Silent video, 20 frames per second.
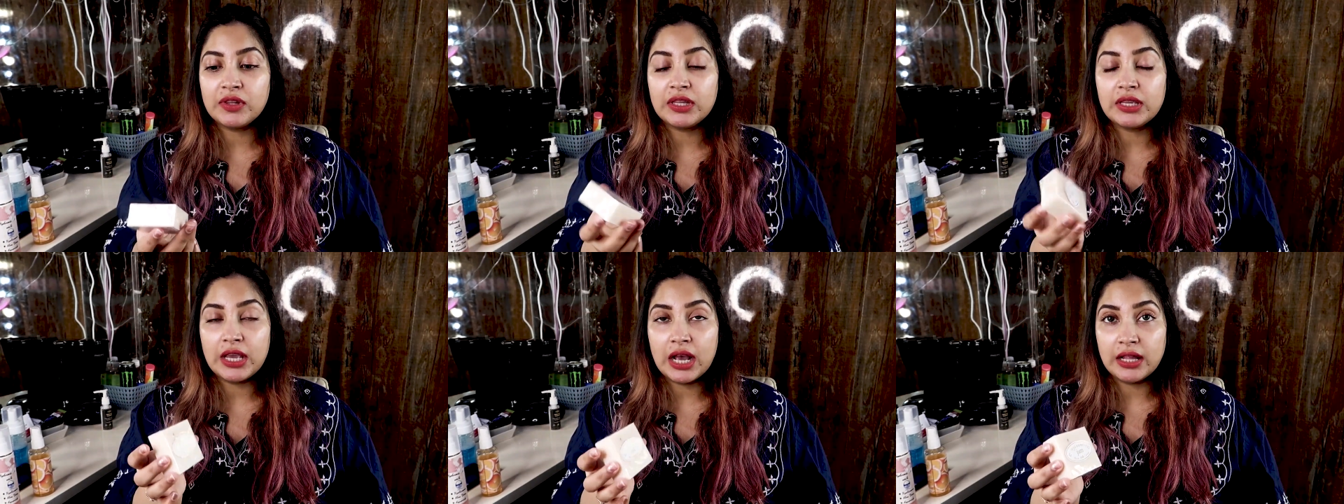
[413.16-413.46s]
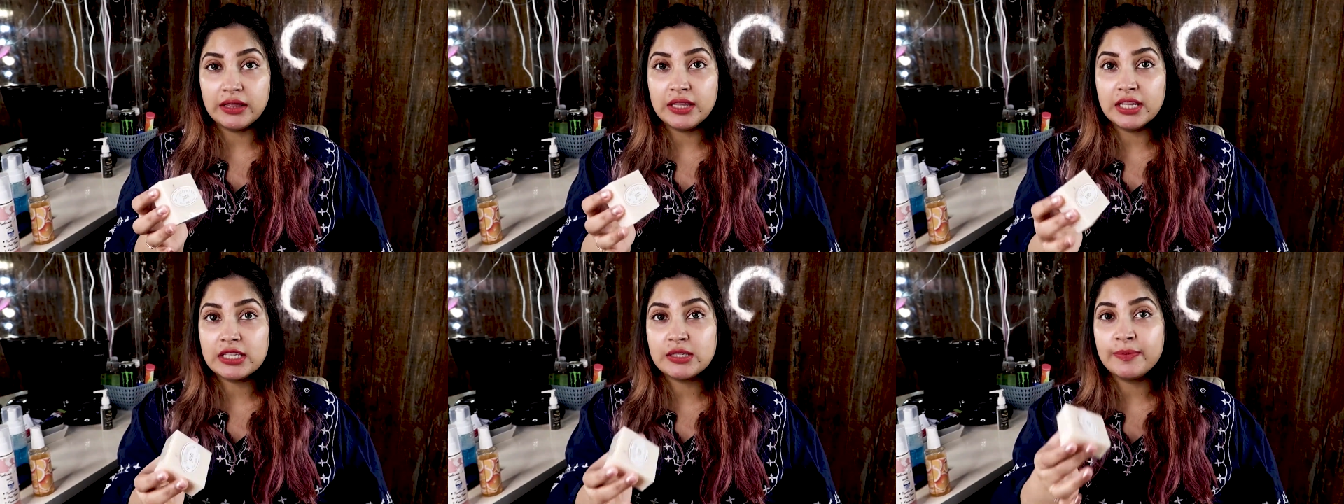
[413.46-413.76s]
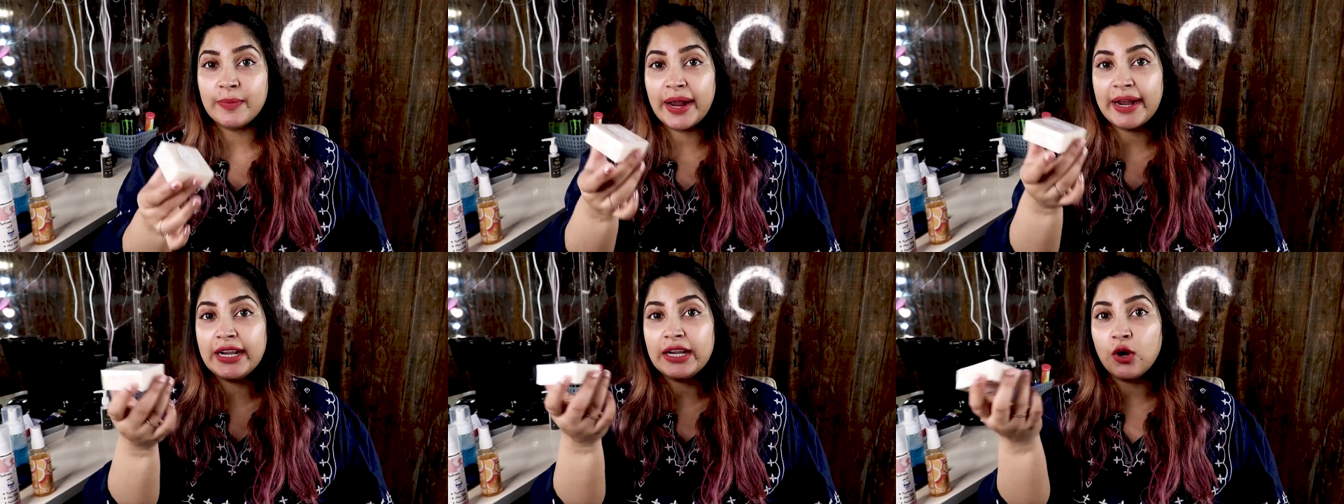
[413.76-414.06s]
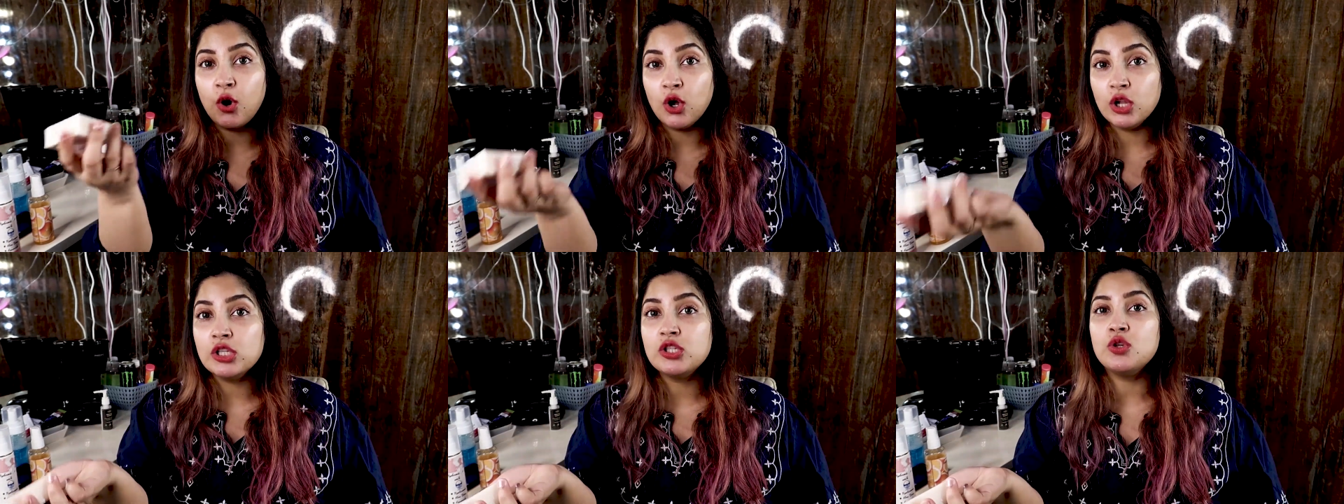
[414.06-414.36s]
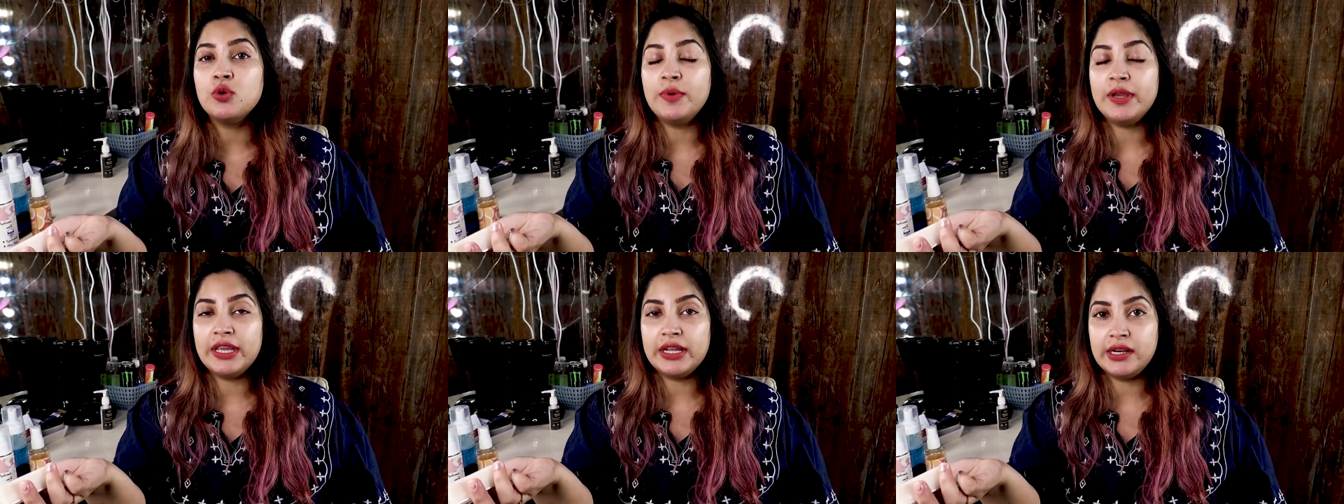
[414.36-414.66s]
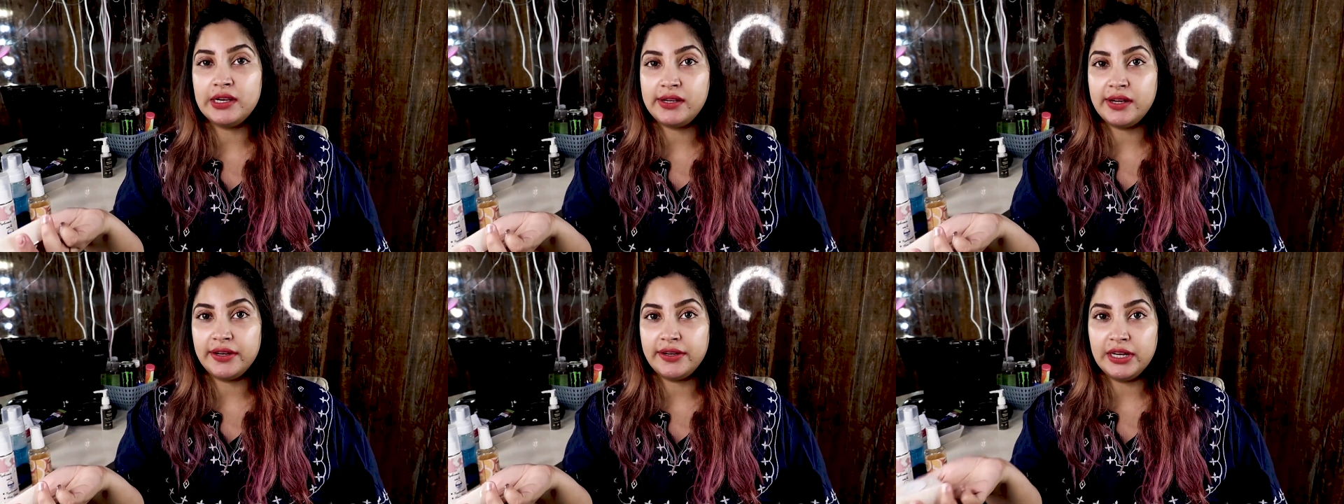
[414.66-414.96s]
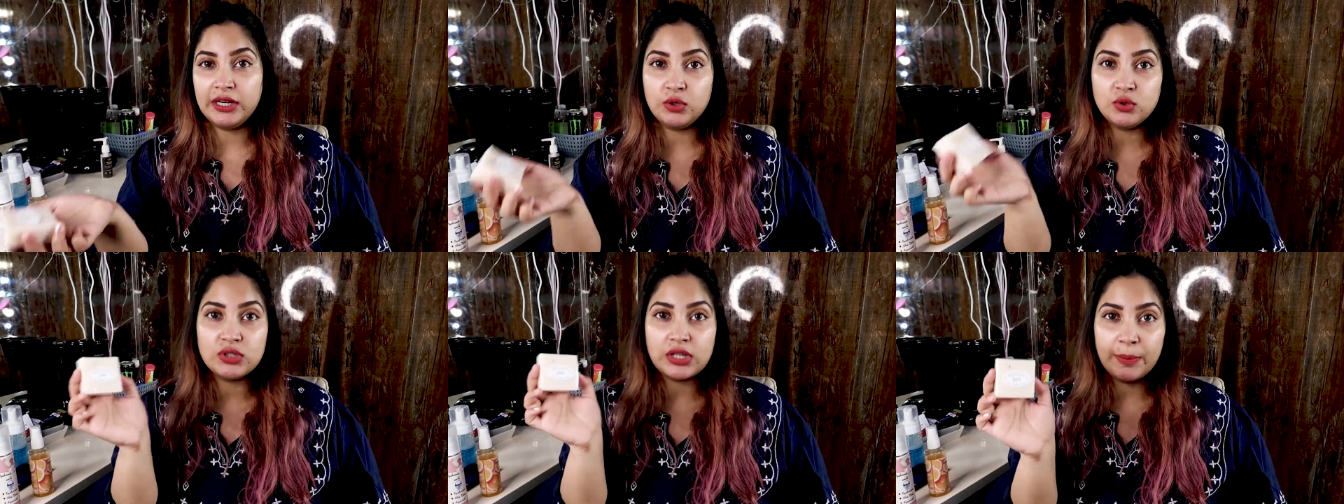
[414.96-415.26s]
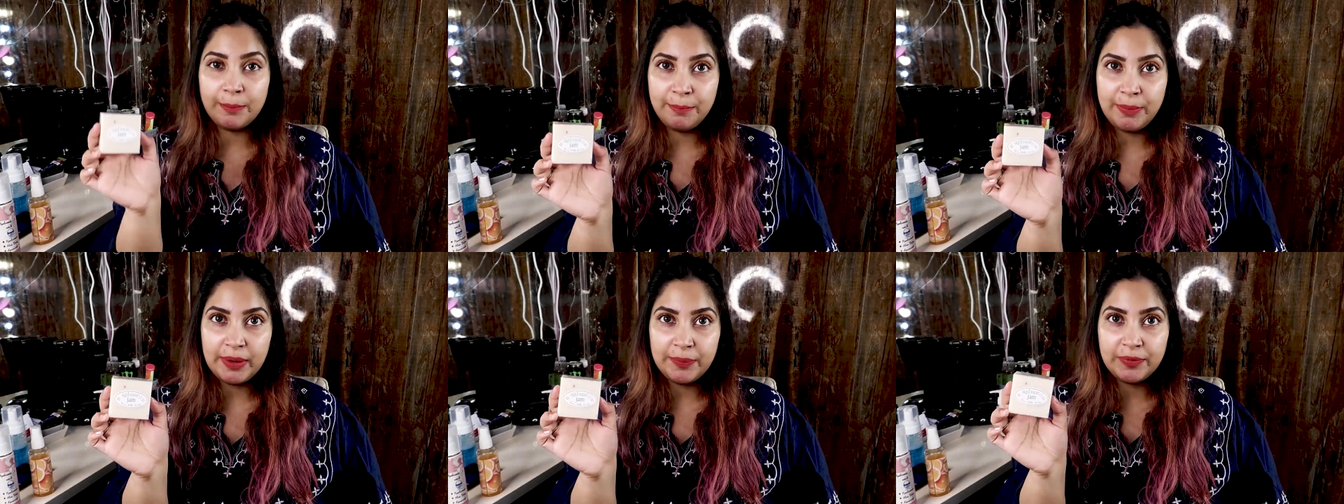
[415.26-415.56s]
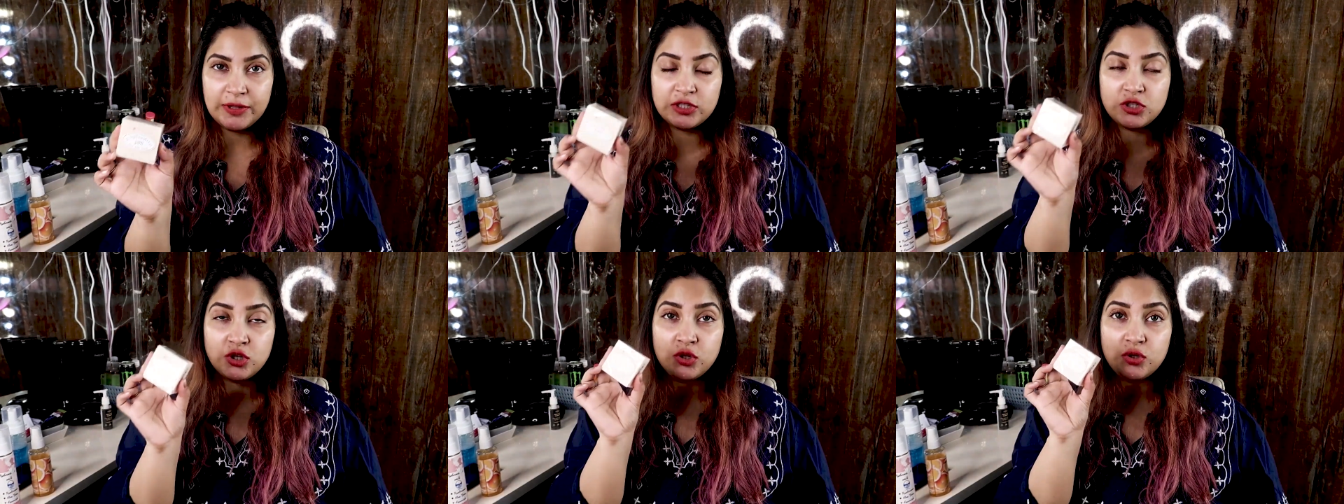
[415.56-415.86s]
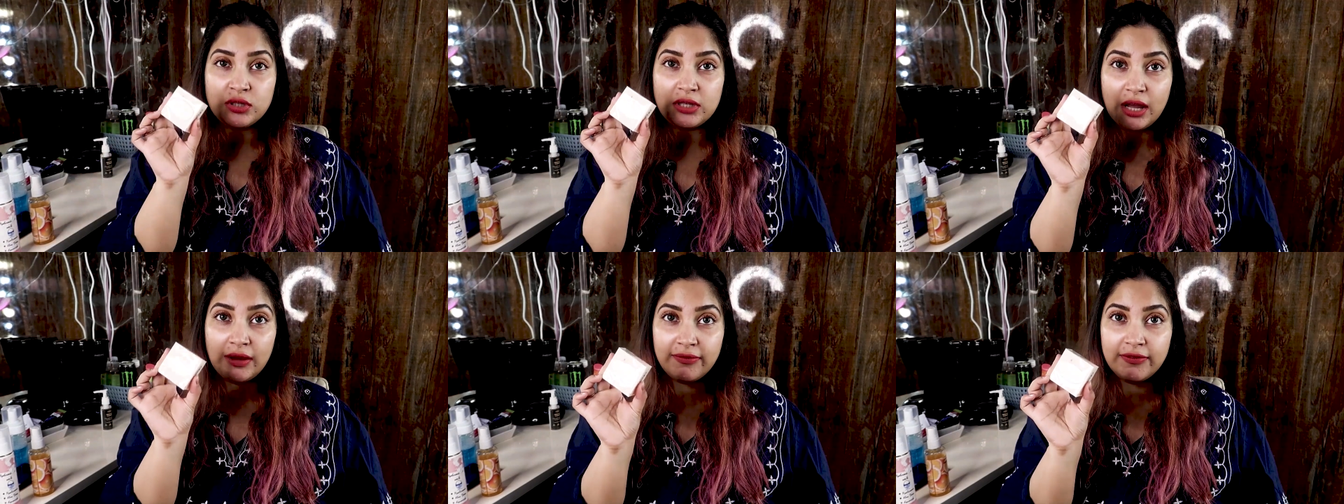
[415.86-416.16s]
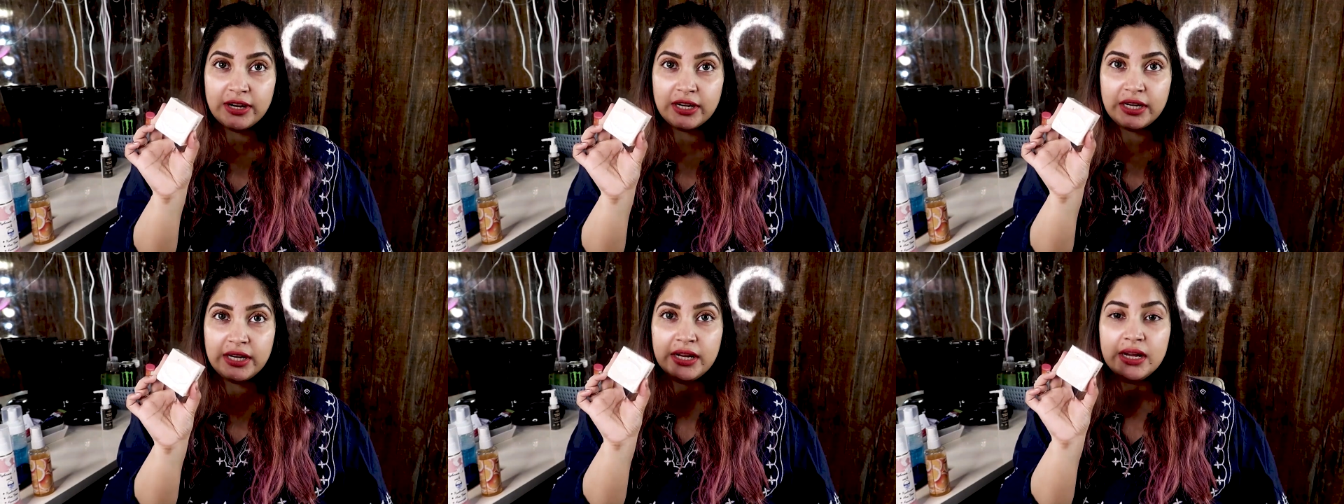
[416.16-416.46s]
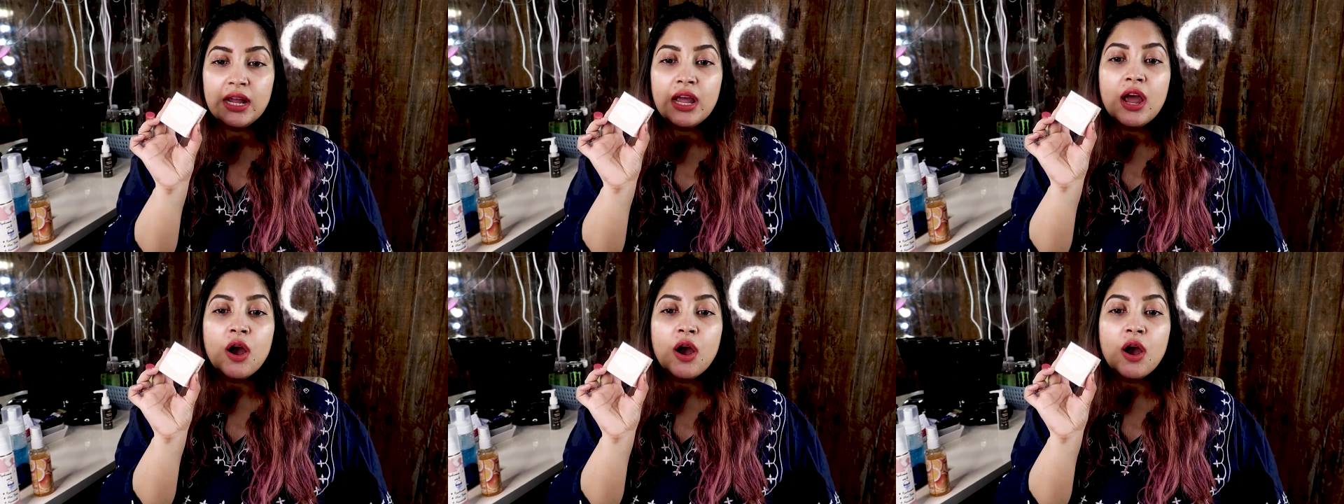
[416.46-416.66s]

yeah, this might also be irritating to some people, so you definitely